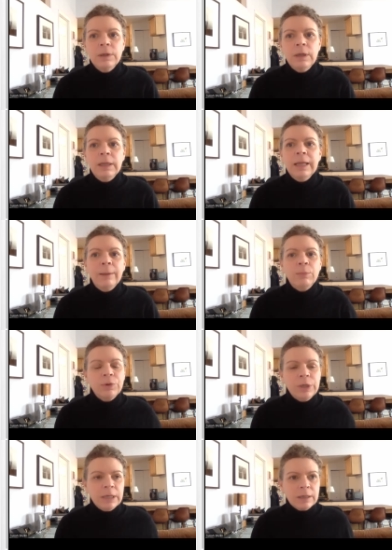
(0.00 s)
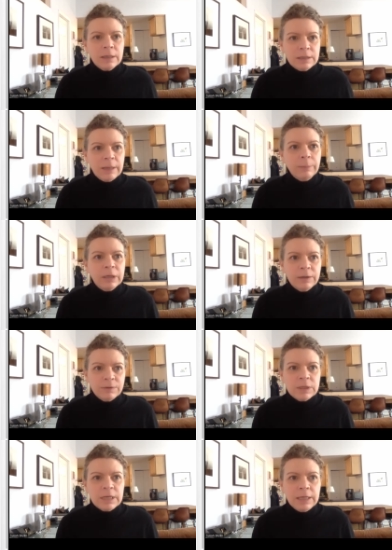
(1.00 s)
in that pre-contemplative
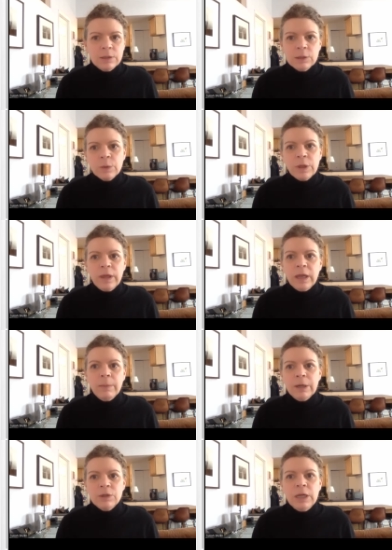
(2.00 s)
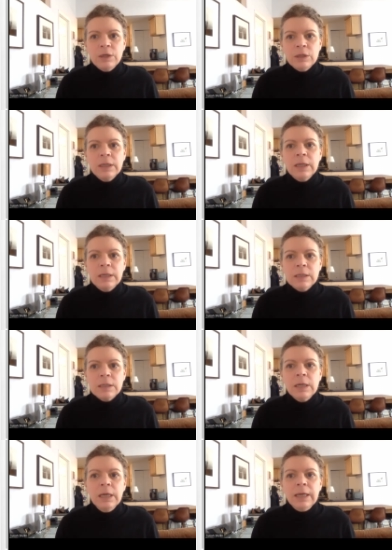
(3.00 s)
stage as we're thinking about changing, that
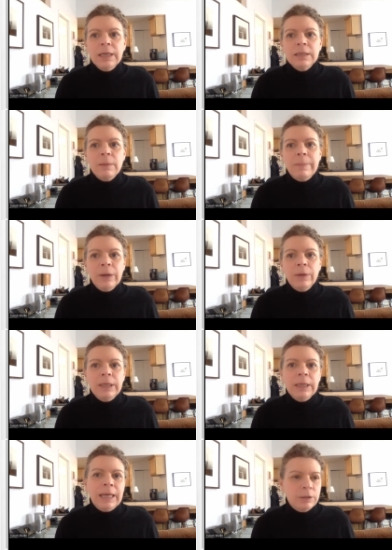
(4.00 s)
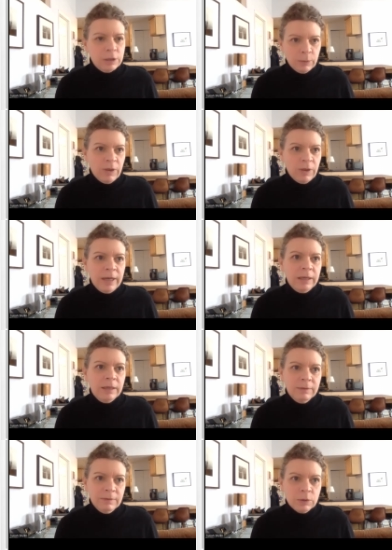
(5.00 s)
it's about engaging with that
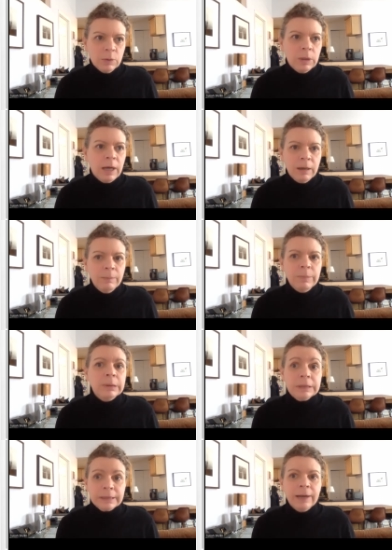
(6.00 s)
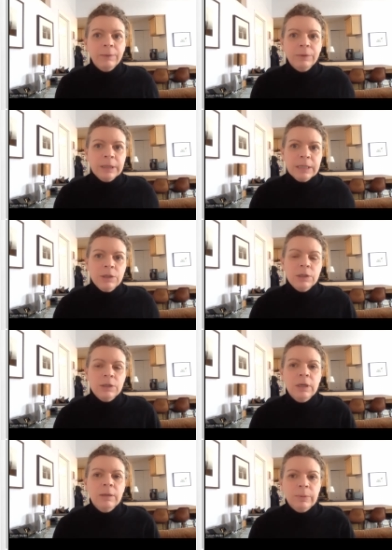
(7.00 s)
individual and kind of building that
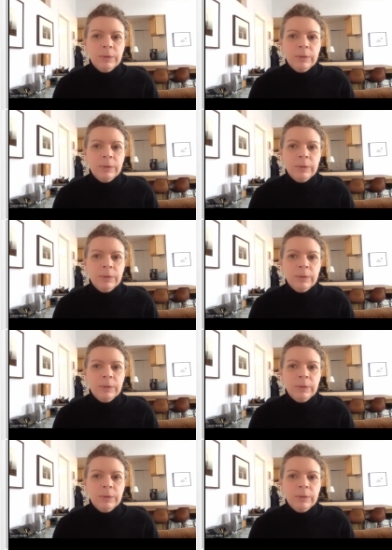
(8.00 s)
relationship,